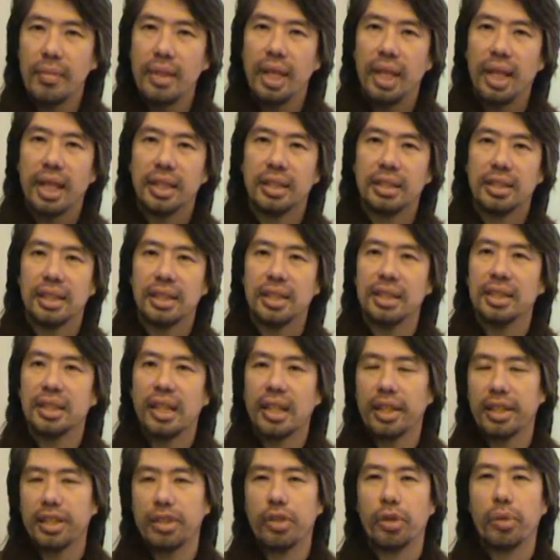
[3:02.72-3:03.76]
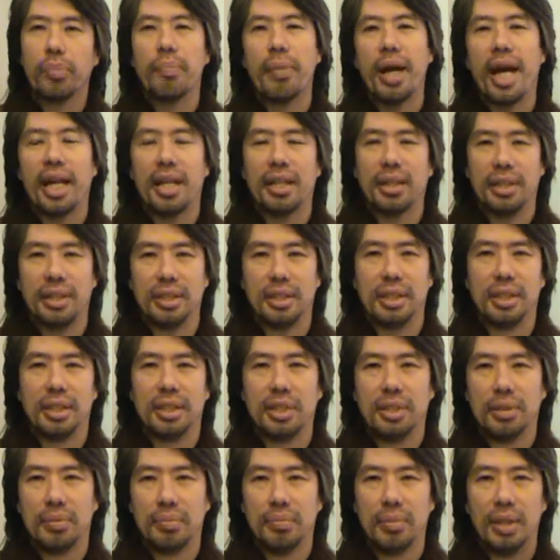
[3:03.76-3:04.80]
And it is like two magnets.
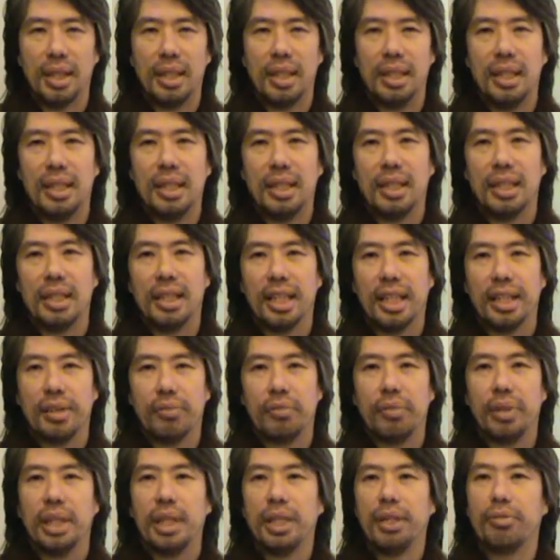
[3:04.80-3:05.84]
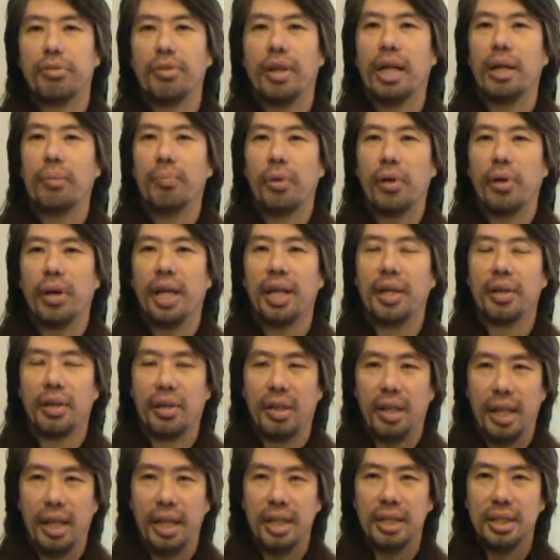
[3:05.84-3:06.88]
If we develop our inner
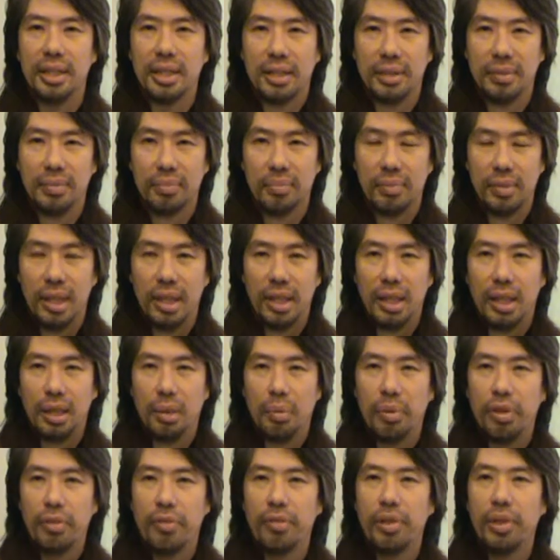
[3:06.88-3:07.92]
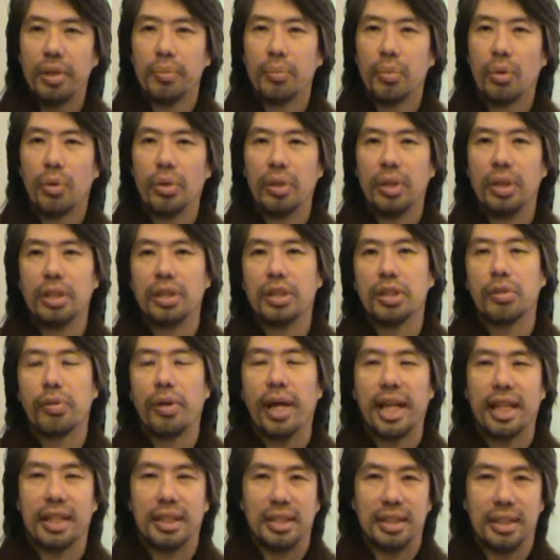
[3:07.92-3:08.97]
light, we feel more
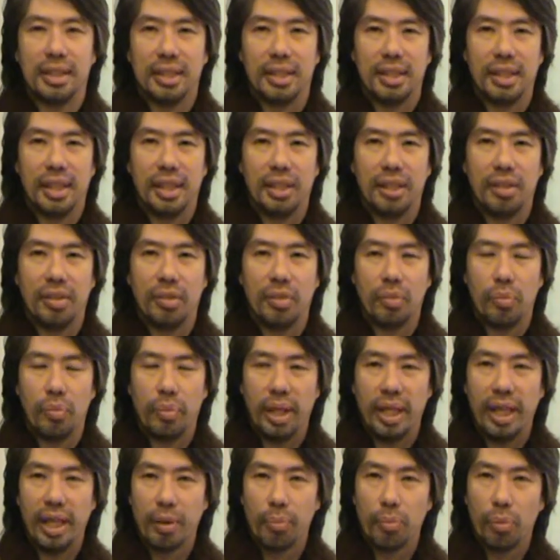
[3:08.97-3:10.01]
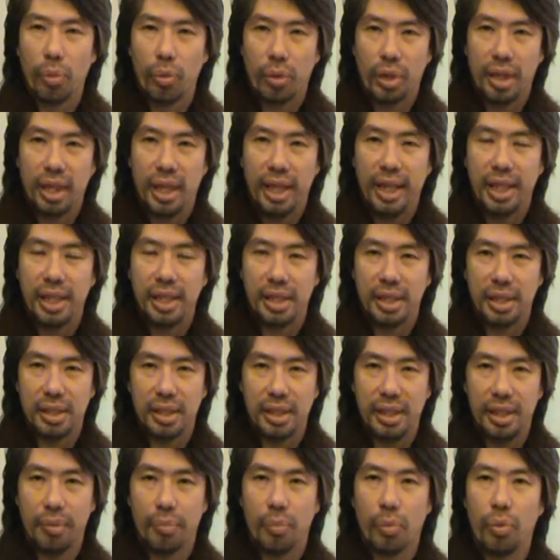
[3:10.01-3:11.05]
attracted and we get more
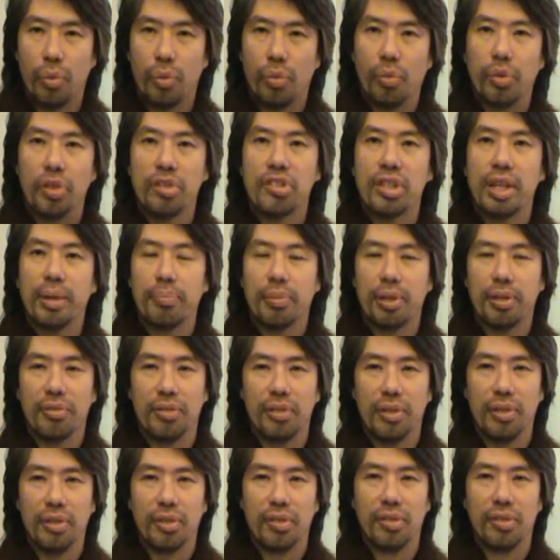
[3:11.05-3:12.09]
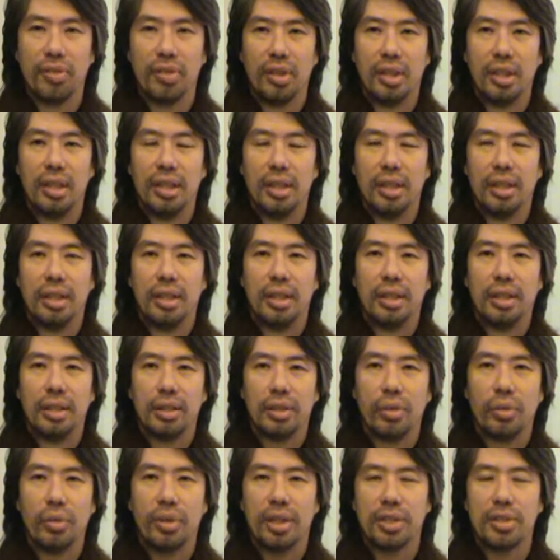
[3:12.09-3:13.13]
connection and more receptiveness
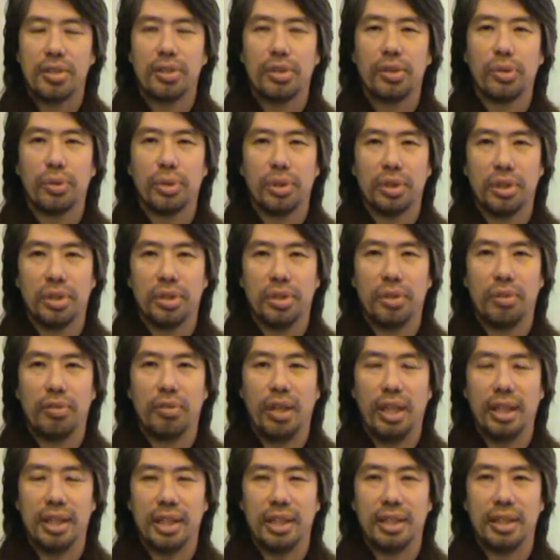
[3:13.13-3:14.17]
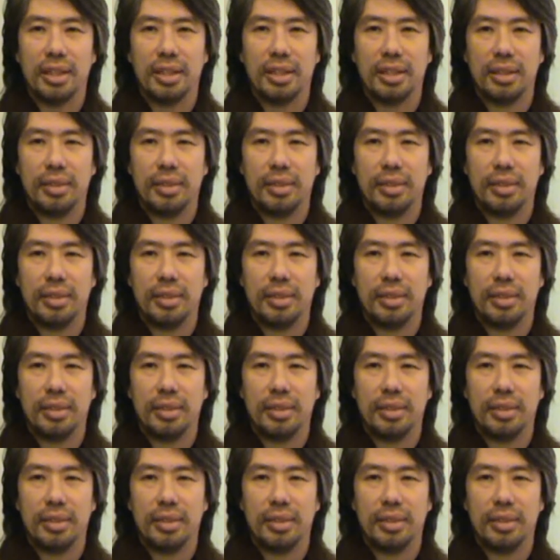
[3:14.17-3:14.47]
to that source of light.